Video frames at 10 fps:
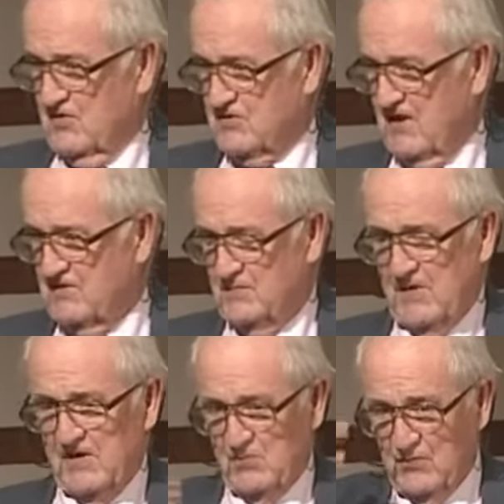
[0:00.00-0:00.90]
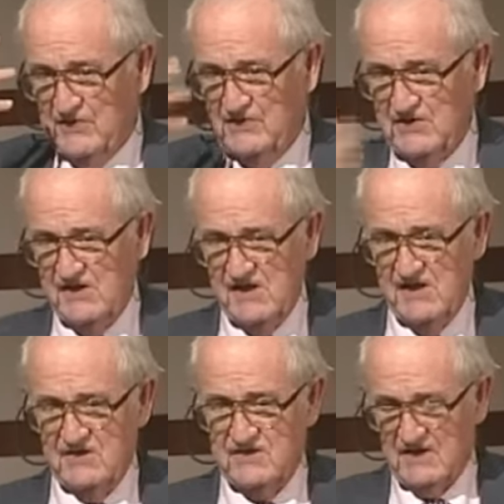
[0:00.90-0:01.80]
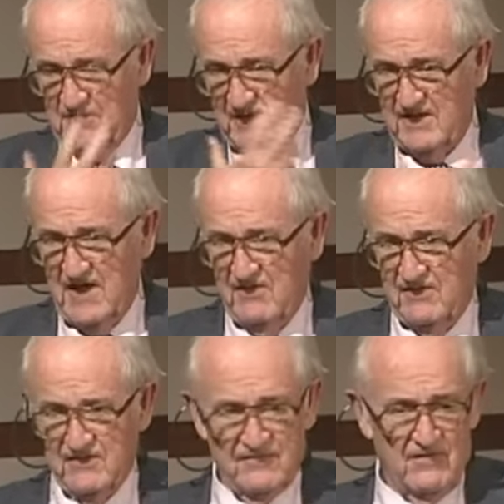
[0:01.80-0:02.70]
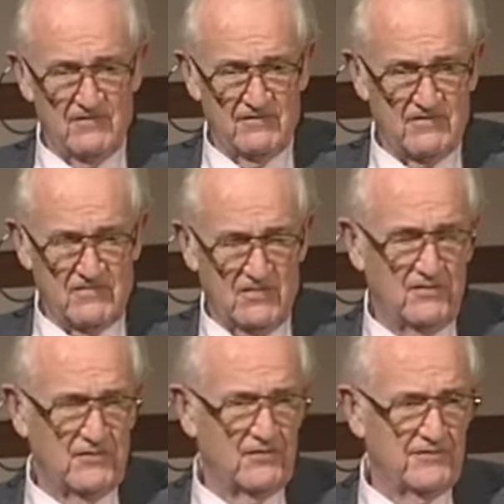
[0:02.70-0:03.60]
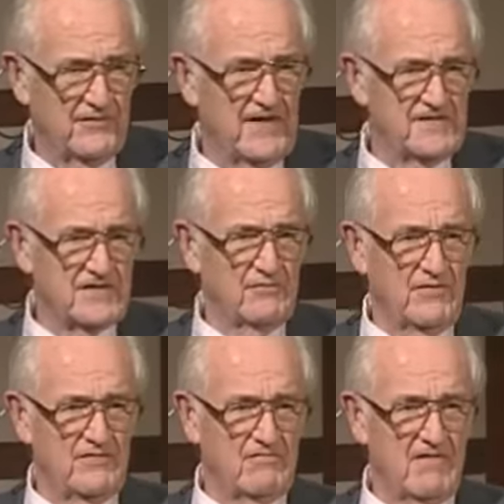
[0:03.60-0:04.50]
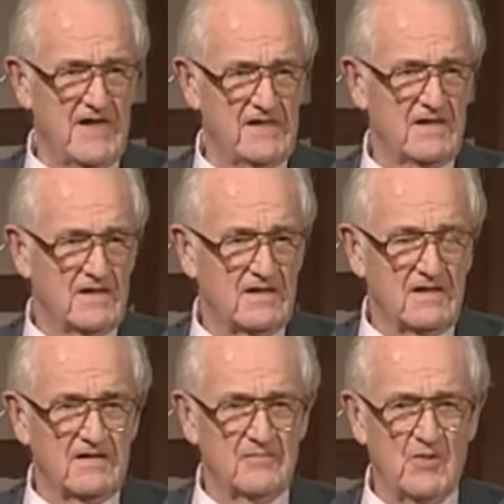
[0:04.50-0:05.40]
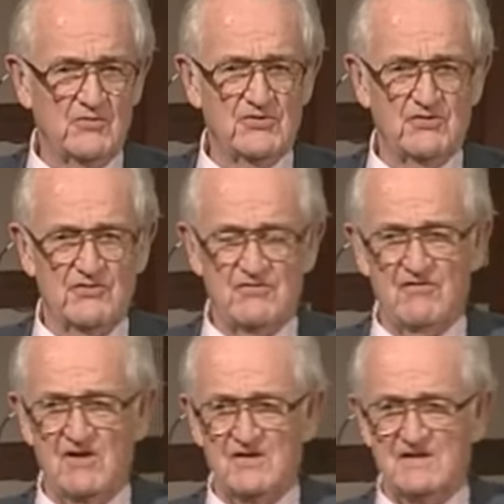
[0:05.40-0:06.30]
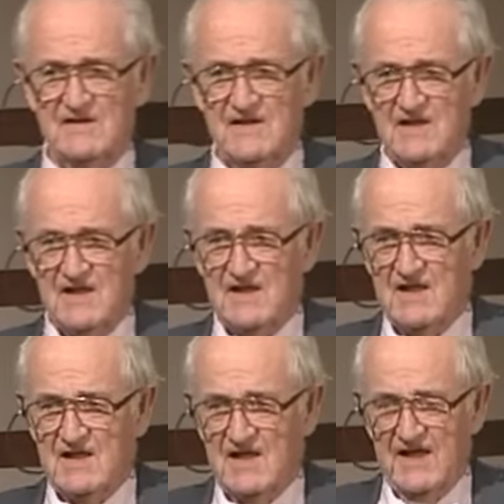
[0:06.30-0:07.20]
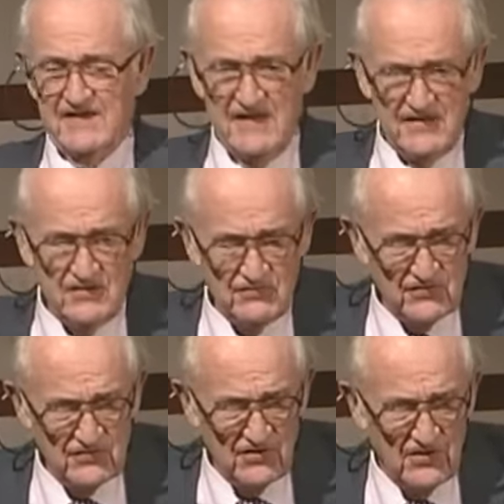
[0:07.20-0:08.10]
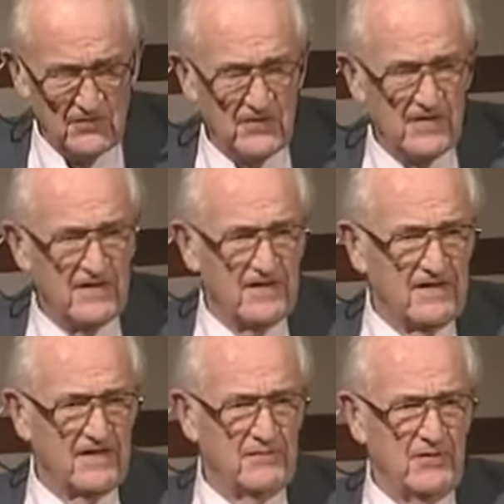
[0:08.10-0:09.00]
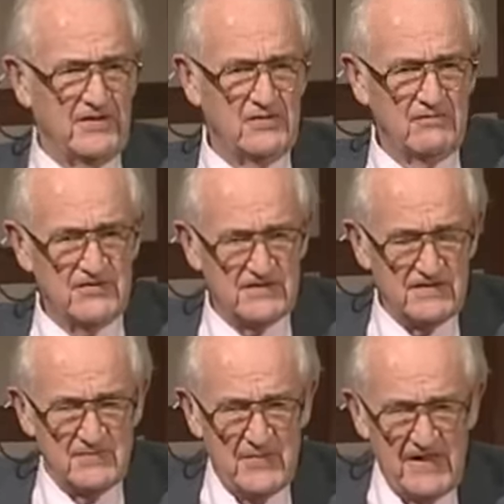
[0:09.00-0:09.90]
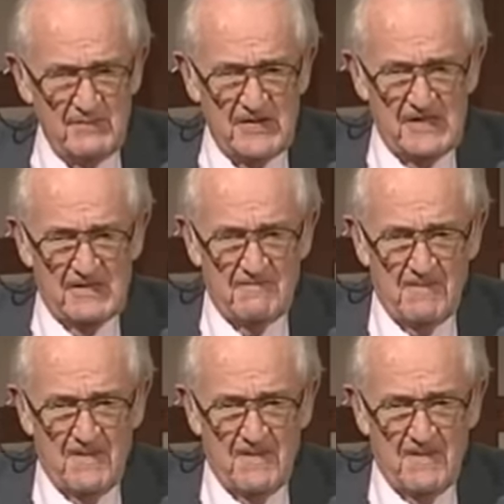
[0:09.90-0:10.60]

said to me, with tears coming down and over, over her face and with great emotional struggle, I need you to know that when you were just a baby,